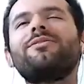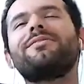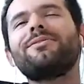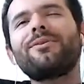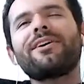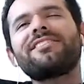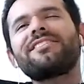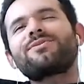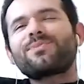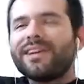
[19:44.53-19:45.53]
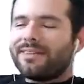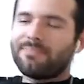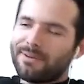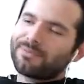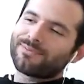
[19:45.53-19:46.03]
you are just reading
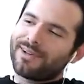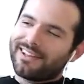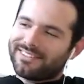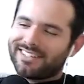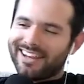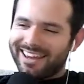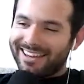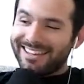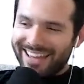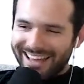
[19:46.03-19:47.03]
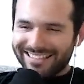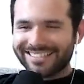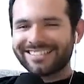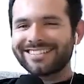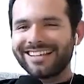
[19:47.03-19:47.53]
people's minds today.
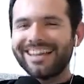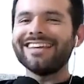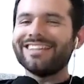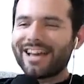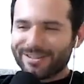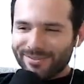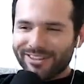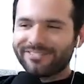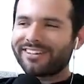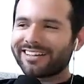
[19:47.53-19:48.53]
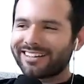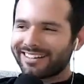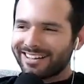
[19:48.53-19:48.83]
Yes, motherfucker.